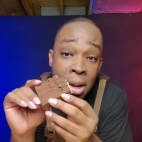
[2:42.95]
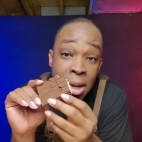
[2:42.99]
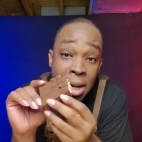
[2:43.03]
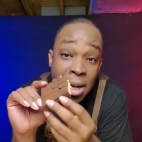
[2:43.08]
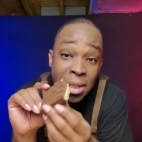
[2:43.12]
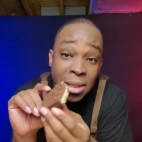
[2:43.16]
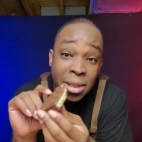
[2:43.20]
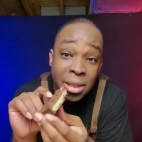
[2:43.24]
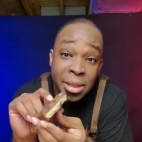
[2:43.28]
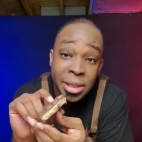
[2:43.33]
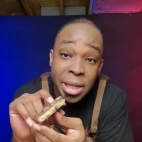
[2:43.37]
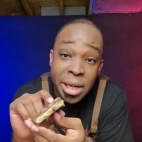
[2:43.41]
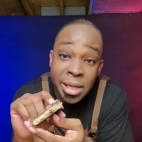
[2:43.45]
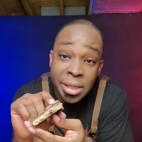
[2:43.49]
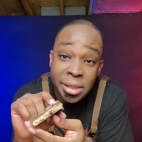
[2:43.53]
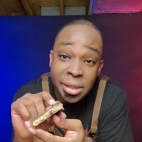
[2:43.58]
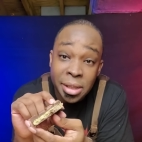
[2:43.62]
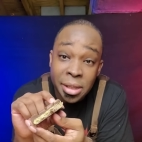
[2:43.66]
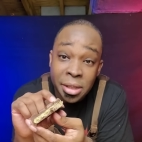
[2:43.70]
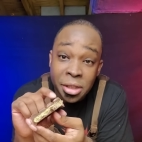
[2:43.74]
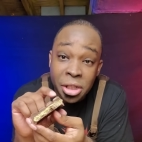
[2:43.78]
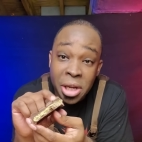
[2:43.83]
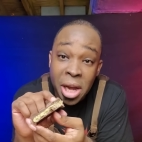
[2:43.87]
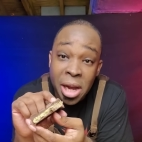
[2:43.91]
It's a
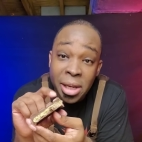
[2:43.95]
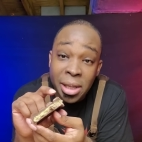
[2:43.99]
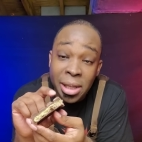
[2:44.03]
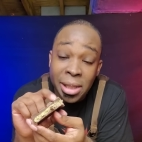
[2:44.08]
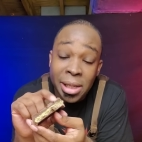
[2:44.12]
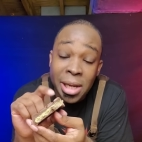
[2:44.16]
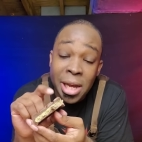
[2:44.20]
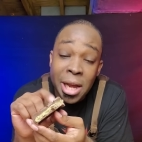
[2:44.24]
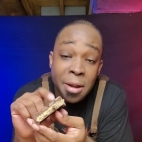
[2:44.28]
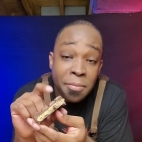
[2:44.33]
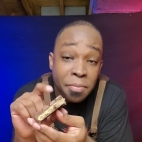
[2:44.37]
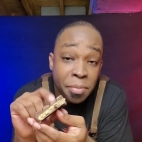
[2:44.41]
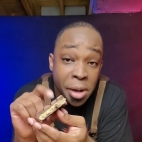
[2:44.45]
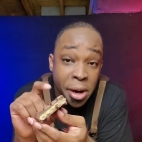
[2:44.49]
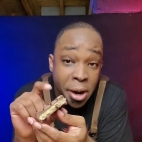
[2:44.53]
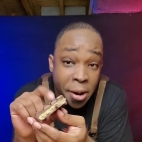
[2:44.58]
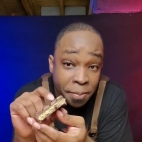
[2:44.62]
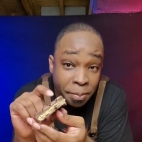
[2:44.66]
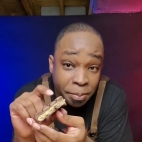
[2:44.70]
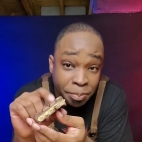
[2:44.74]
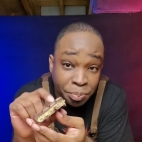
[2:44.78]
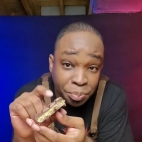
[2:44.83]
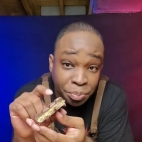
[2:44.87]
tasty chocolate kit, but